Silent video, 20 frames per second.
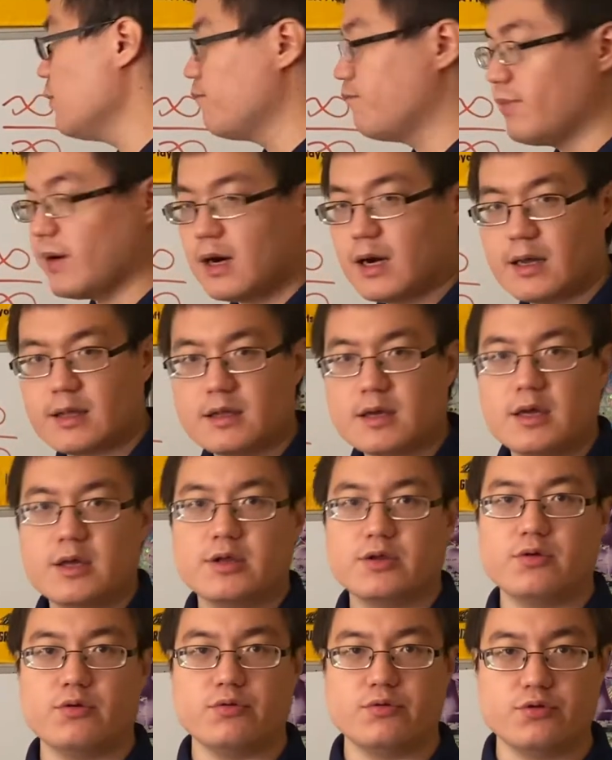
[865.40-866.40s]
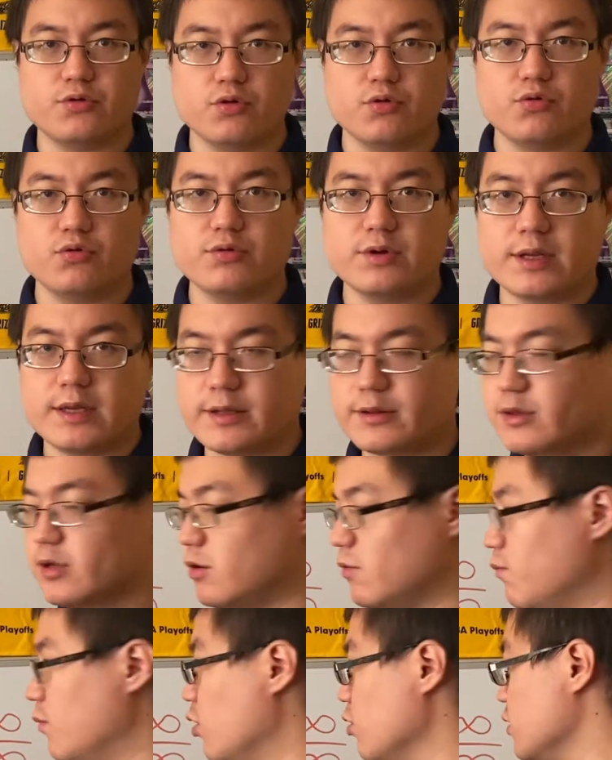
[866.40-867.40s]
But you do need to
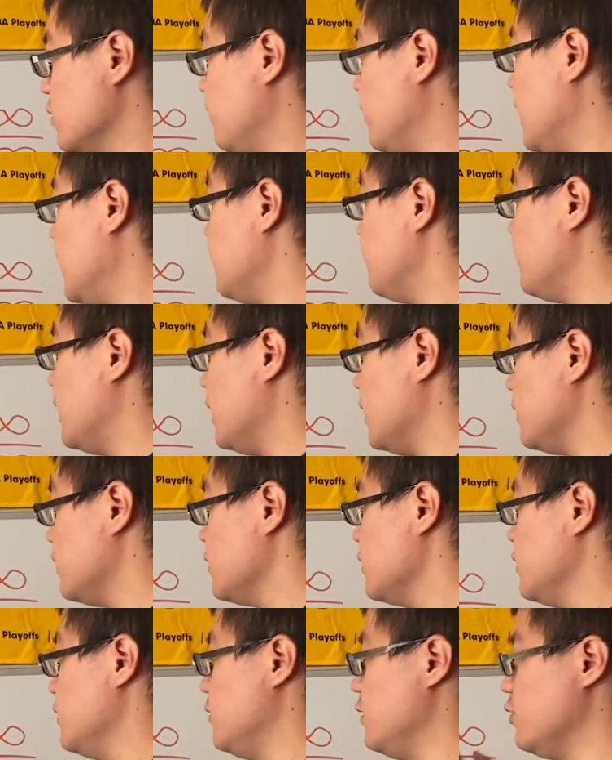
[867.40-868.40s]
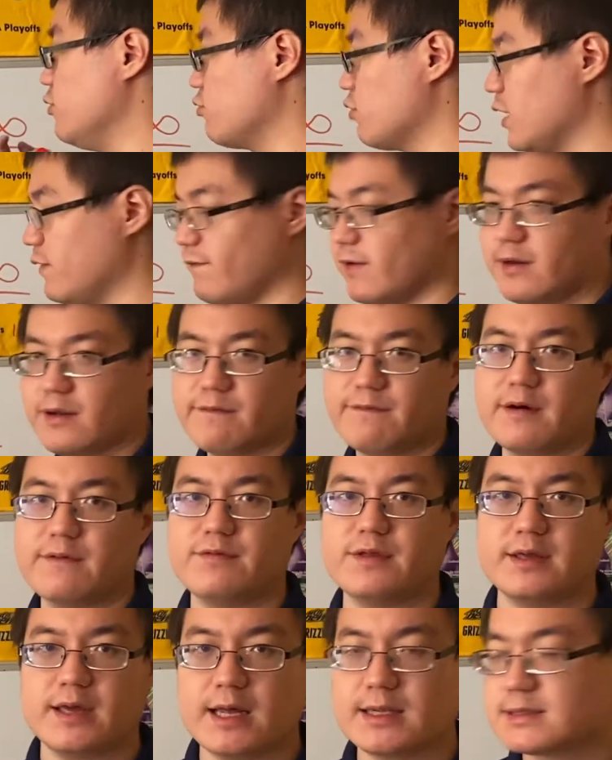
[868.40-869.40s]
multiply by the derivative of
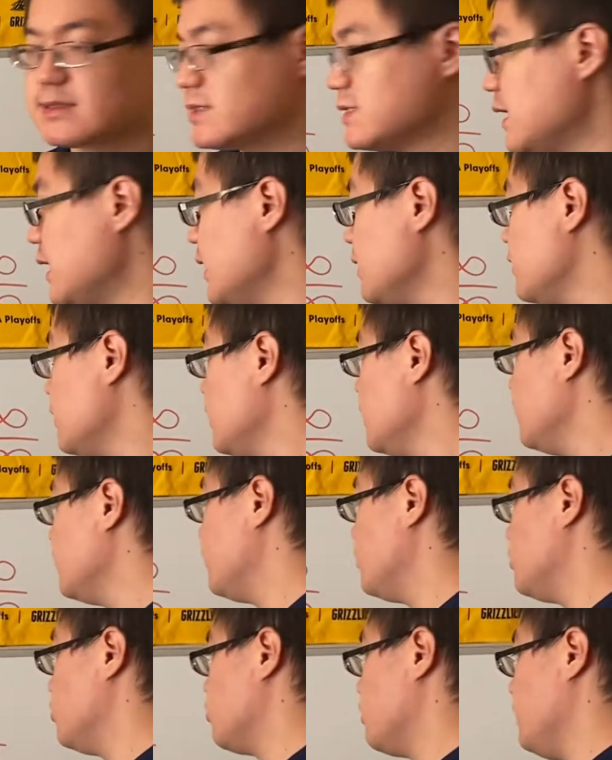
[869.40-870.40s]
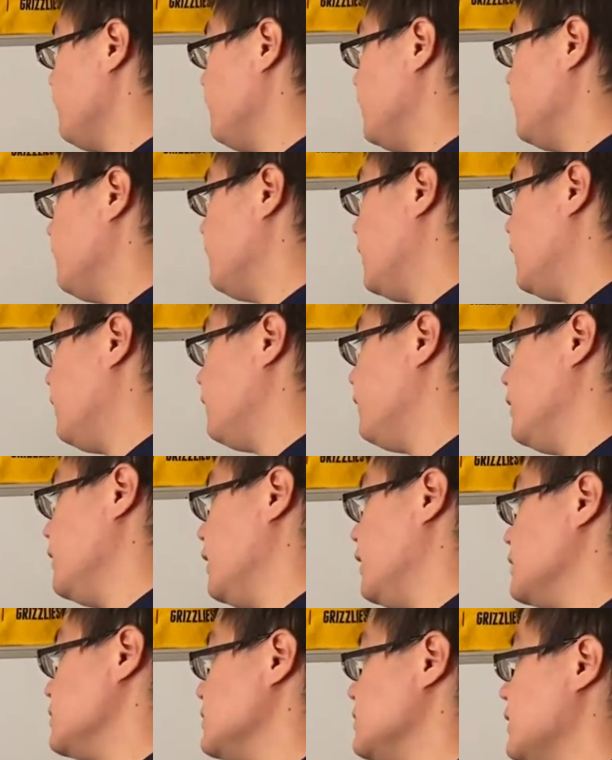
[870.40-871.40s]
the inside, the derivative of the
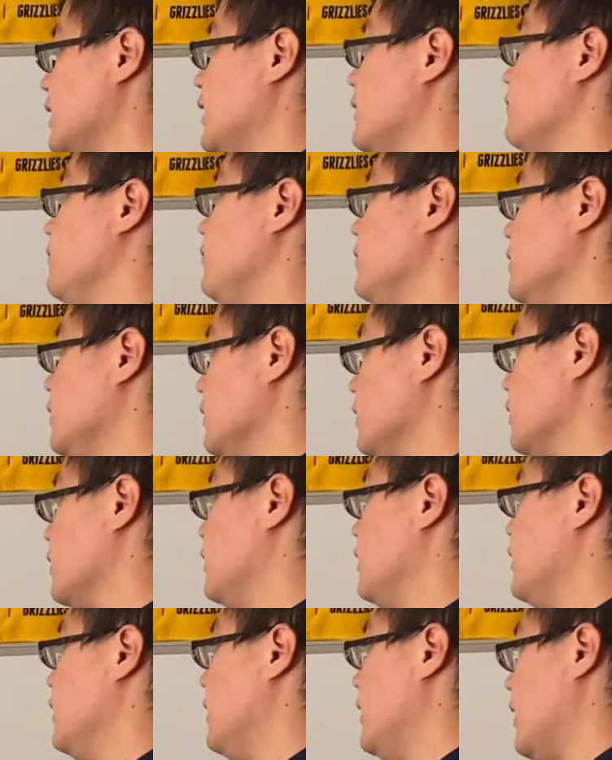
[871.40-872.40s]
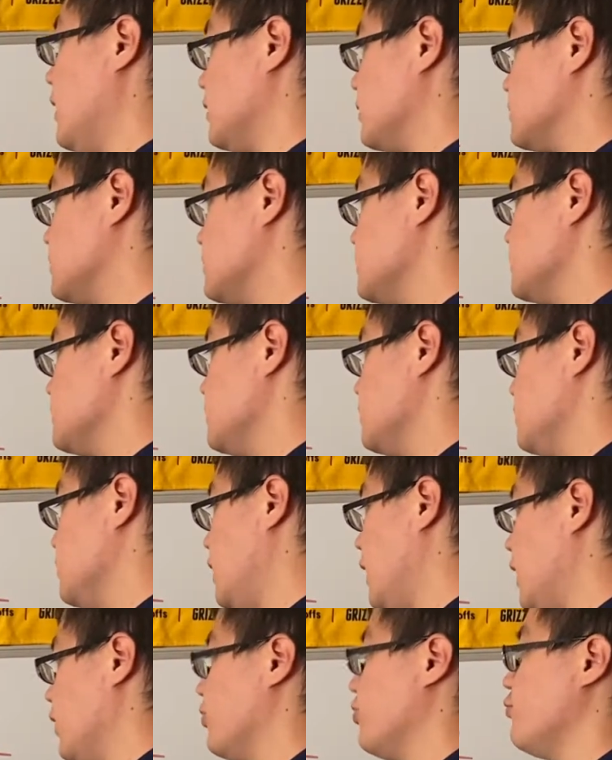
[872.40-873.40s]
inside being
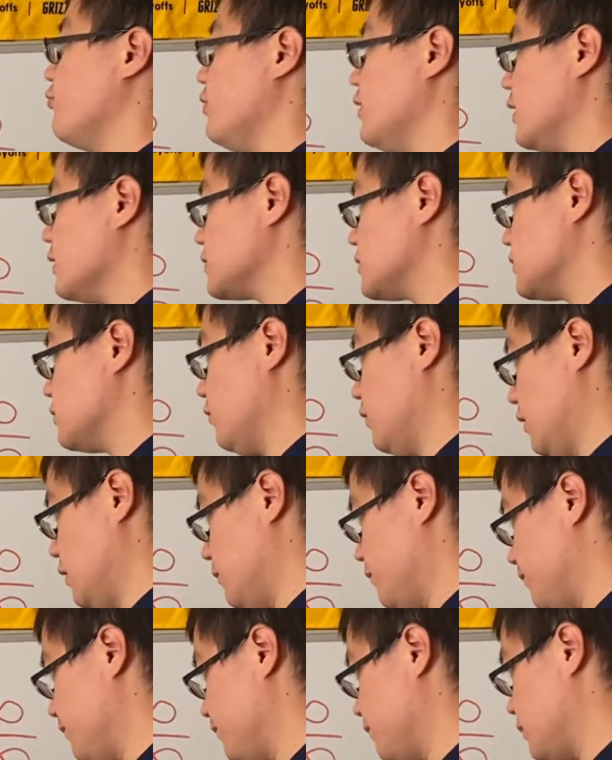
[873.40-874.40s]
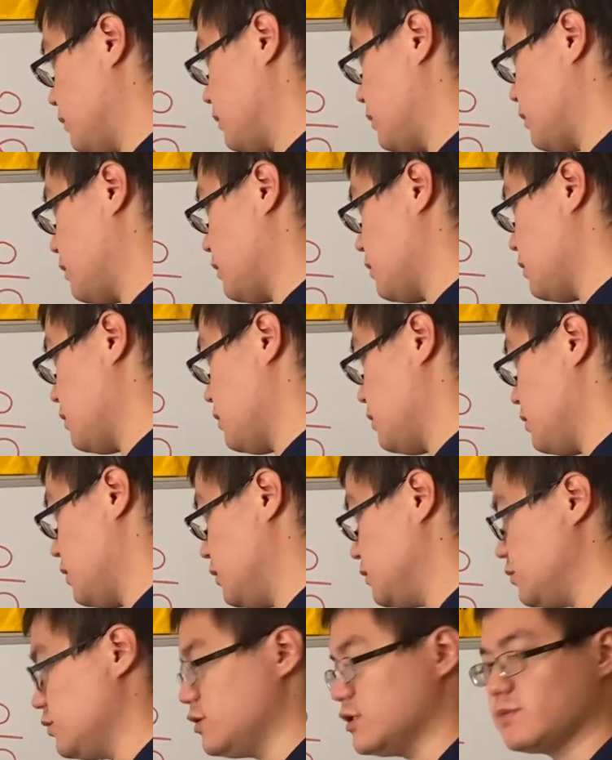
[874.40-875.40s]
3x squared.
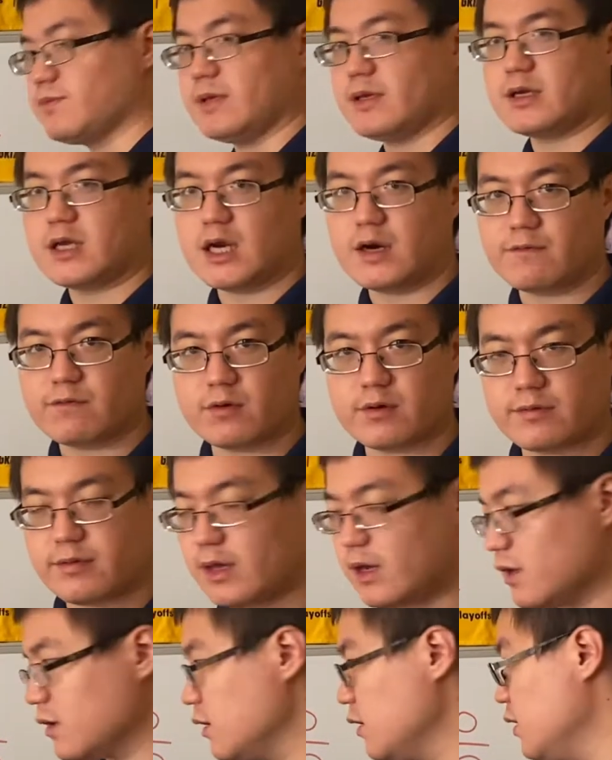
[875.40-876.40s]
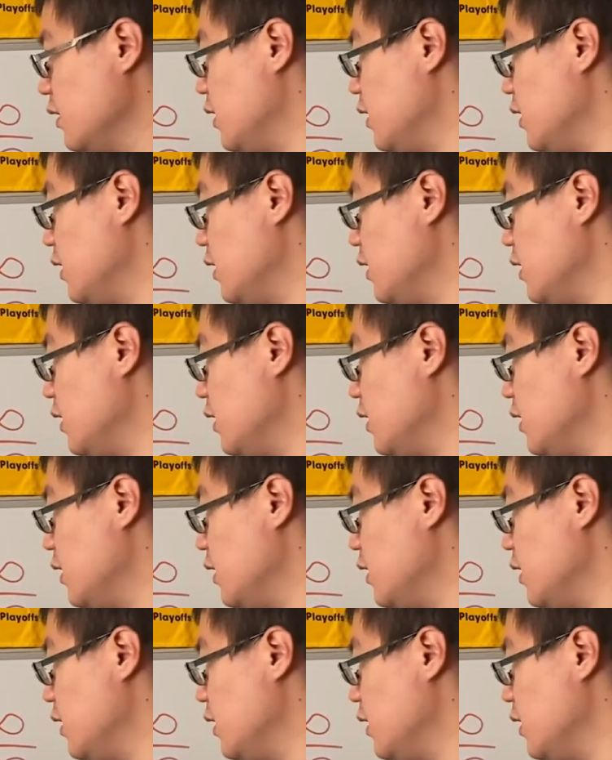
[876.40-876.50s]
So just be careful with that.